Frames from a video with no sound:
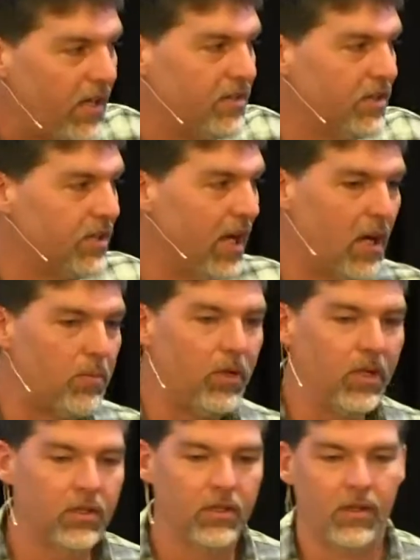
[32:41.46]
How is this
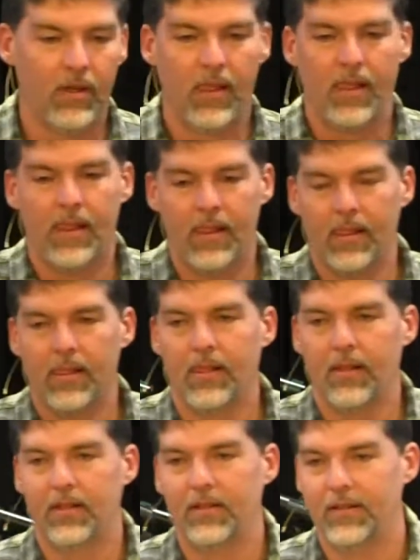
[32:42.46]
happening?
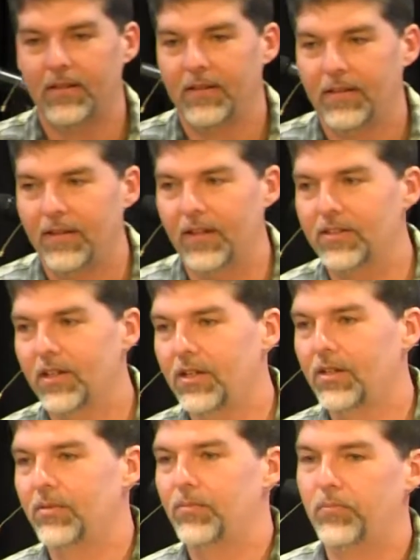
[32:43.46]
Can I tell you?